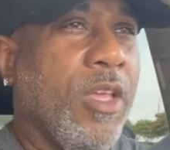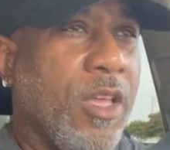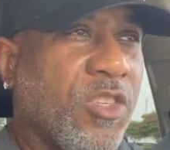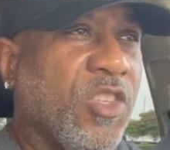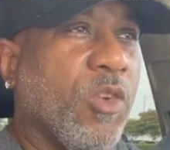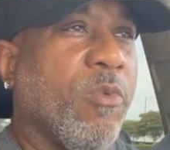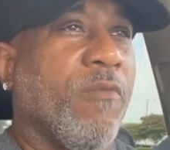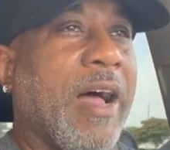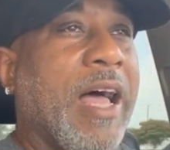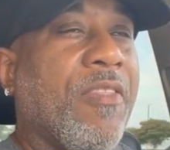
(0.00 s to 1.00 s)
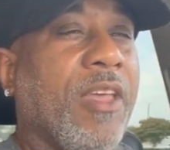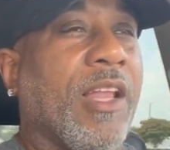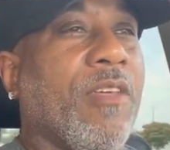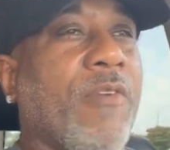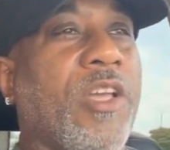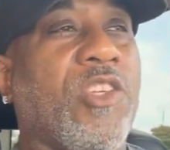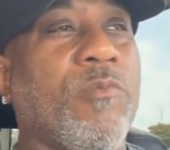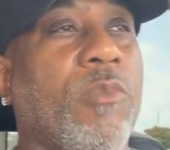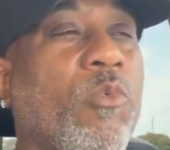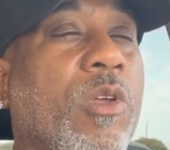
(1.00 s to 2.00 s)
is to provide the
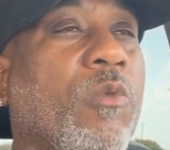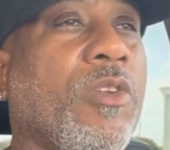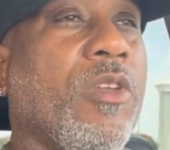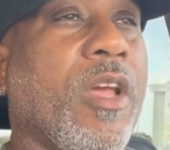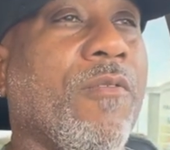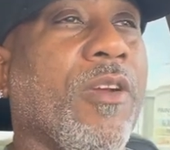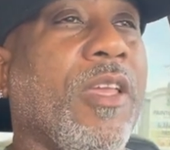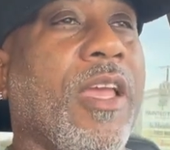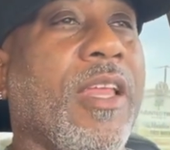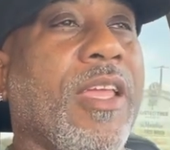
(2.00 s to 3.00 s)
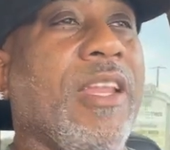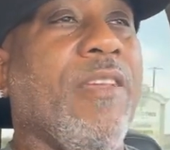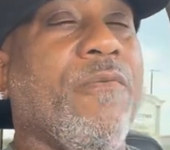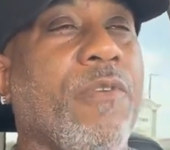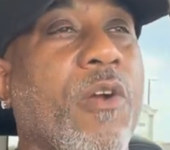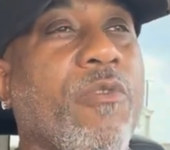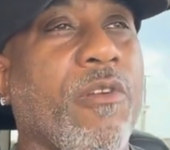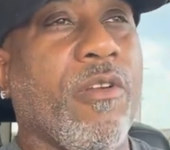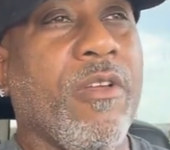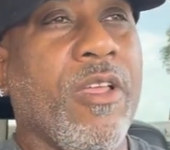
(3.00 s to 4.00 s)
elevation. But we will never get any
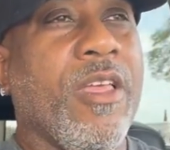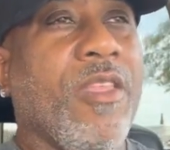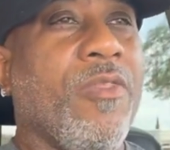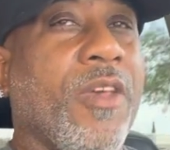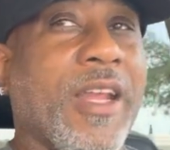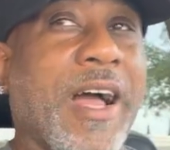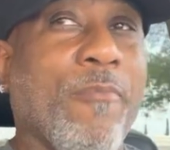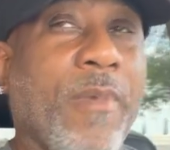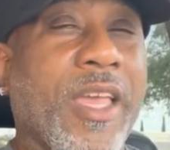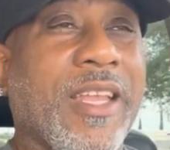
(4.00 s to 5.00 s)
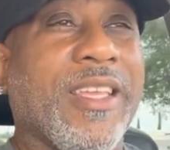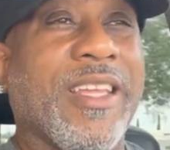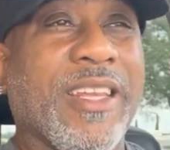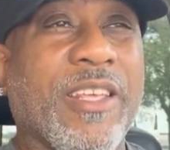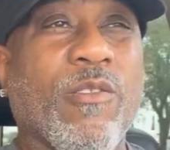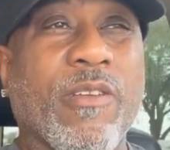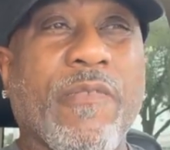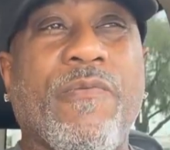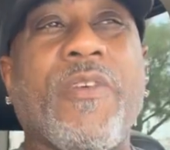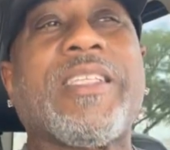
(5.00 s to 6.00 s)
further than our men can
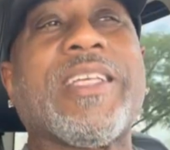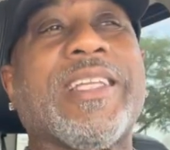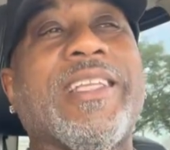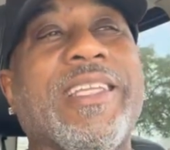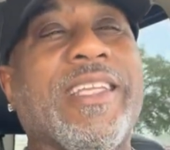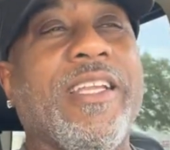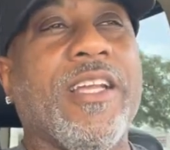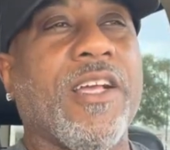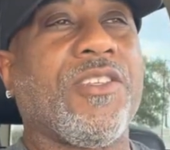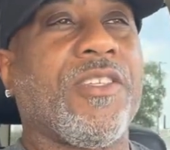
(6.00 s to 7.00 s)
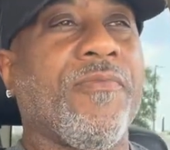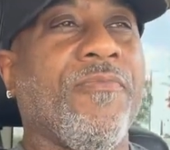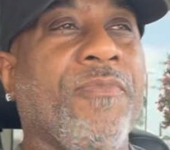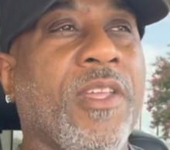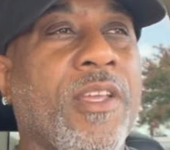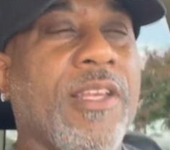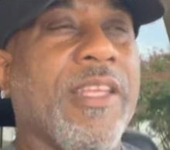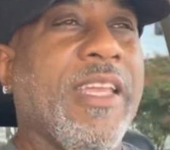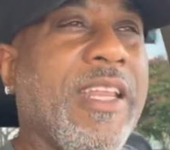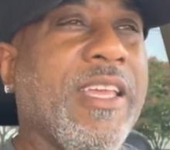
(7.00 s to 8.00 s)
literally physically lead us.
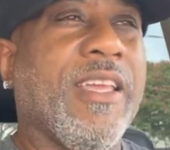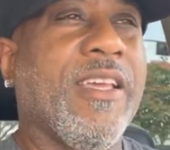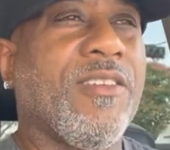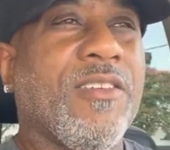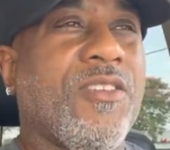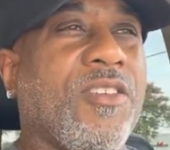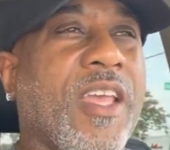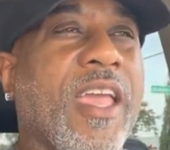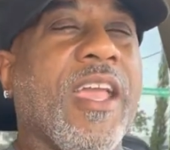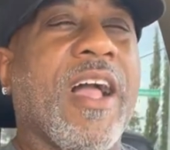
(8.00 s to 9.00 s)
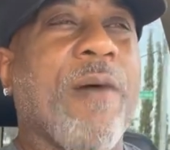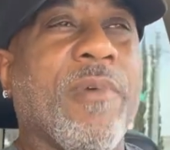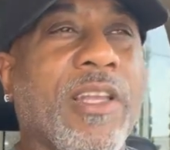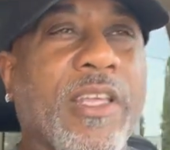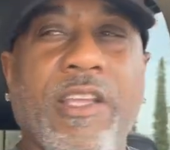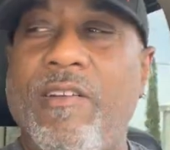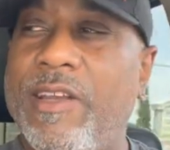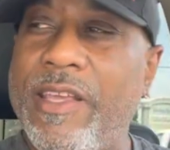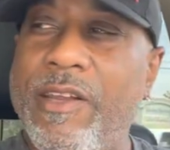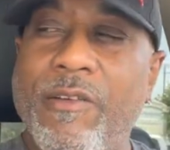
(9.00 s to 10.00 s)
Leading isn't saying I'm a leader.
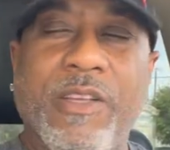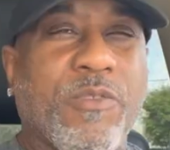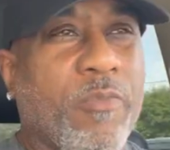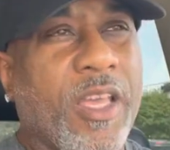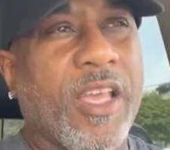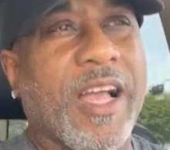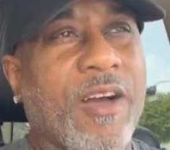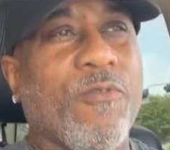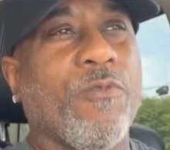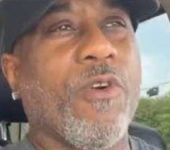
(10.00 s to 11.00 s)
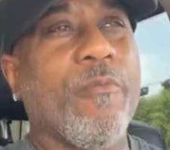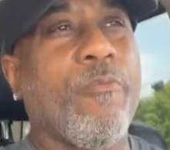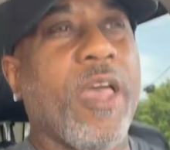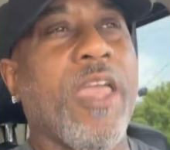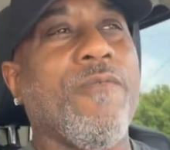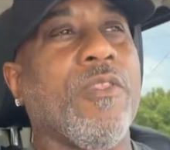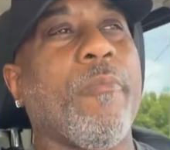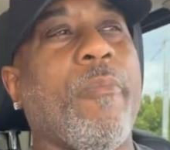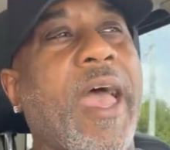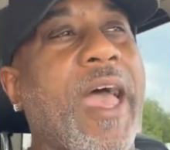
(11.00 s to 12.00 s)
Leader is being out front, paving
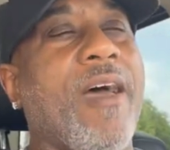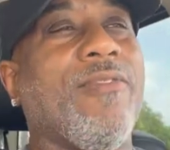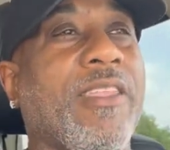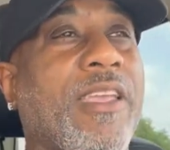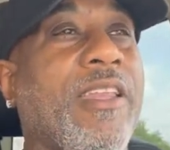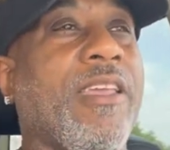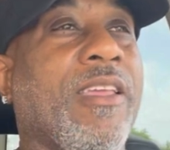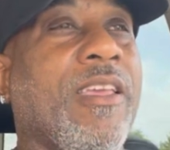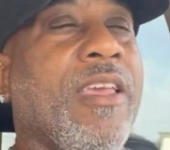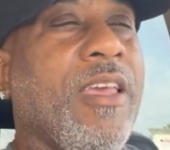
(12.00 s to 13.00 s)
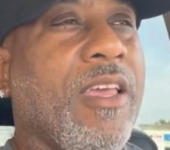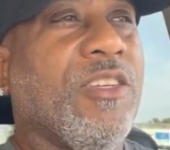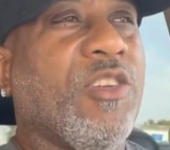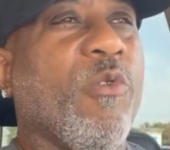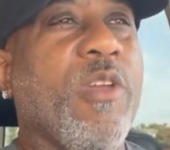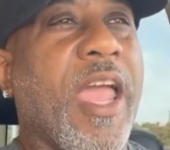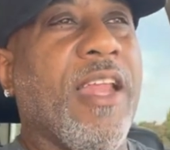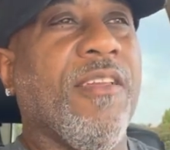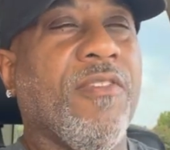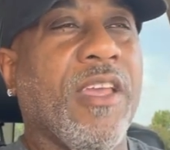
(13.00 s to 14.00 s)
the path. Leading is
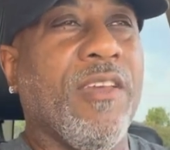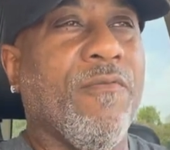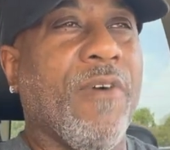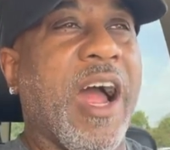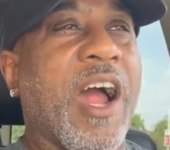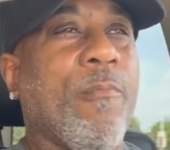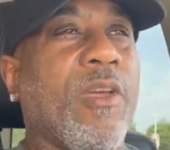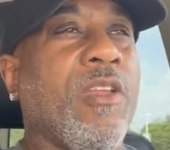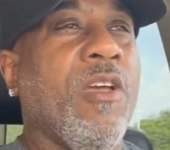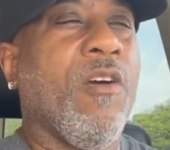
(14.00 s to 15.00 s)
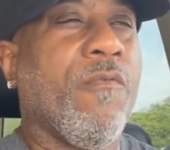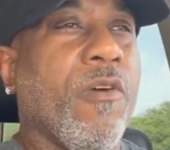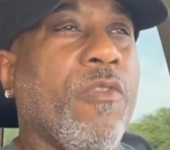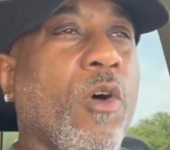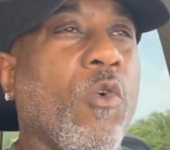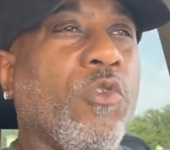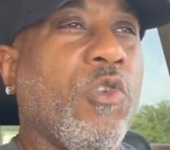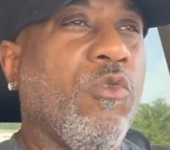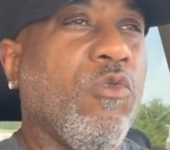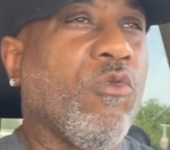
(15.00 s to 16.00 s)
creating the environment for those
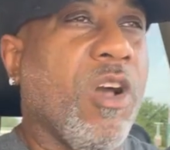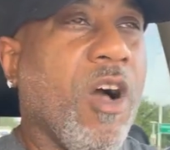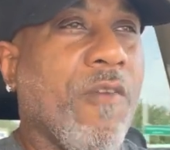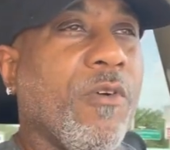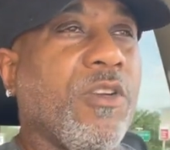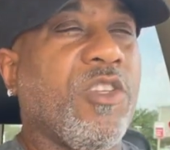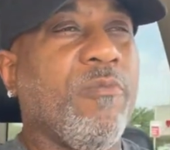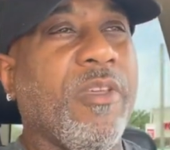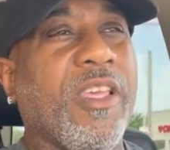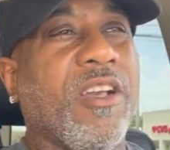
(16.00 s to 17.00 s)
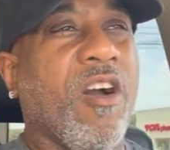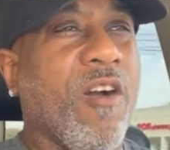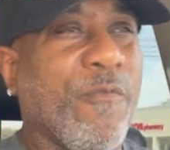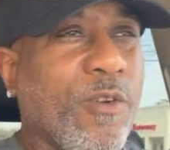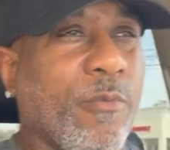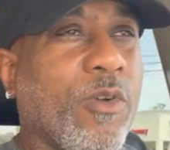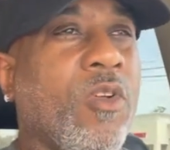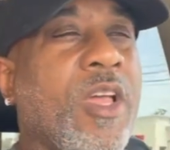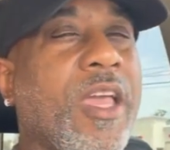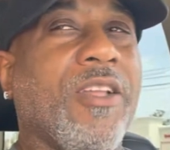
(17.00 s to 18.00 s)
who you cover to be comfortable
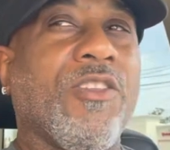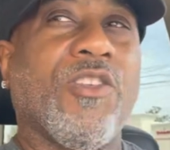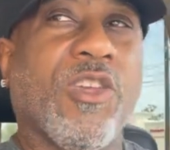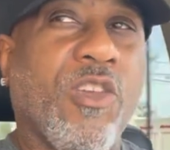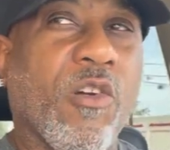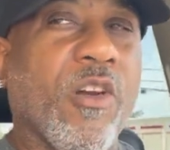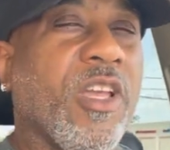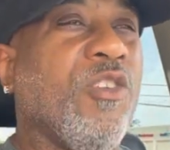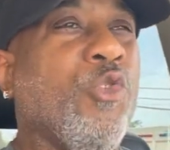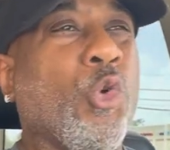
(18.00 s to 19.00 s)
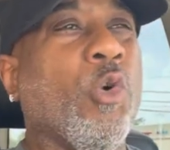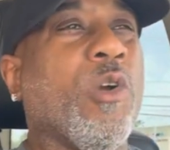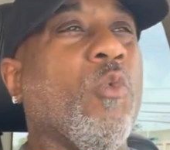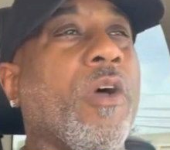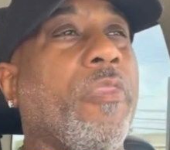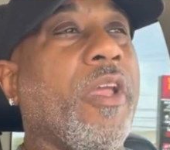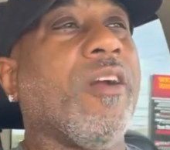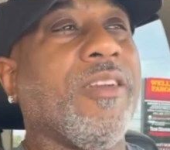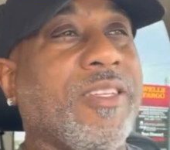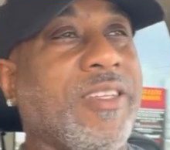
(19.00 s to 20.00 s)
and secure in doing what
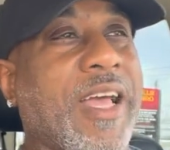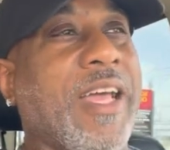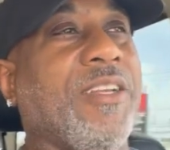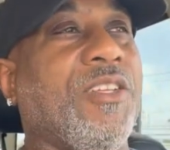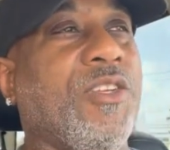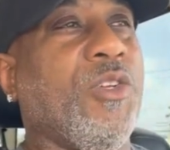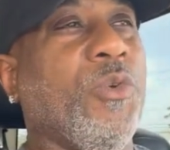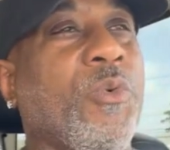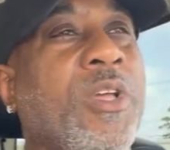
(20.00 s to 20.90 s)
they're designed to do.